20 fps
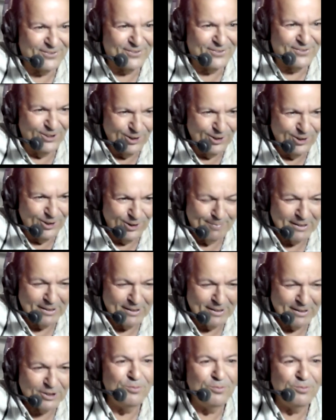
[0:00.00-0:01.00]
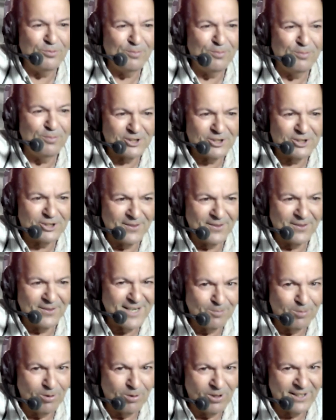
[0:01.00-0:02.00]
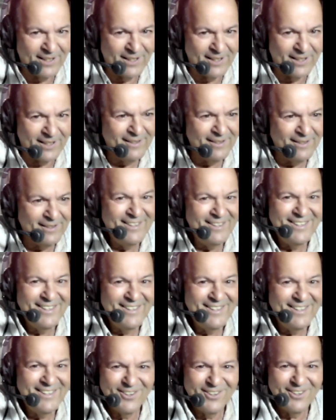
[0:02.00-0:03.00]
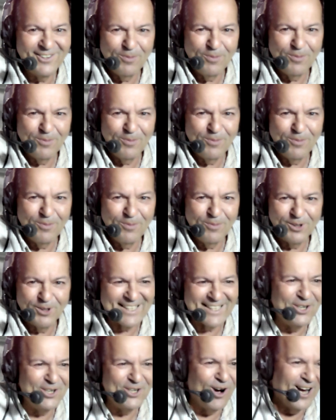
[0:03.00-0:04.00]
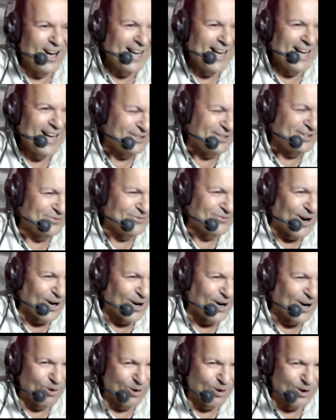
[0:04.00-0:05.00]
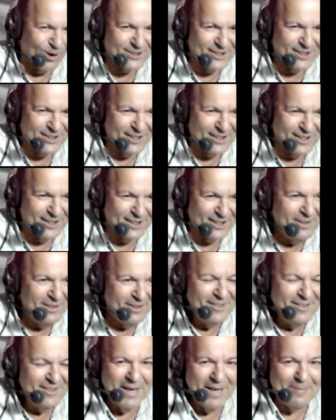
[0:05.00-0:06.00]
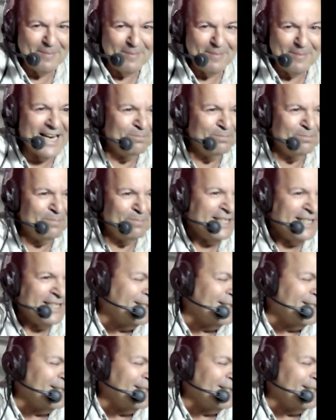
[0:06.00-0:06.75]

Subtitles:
a little bit too much on the table, and it almost has got to gnaw at you far worse than maybe getting beaten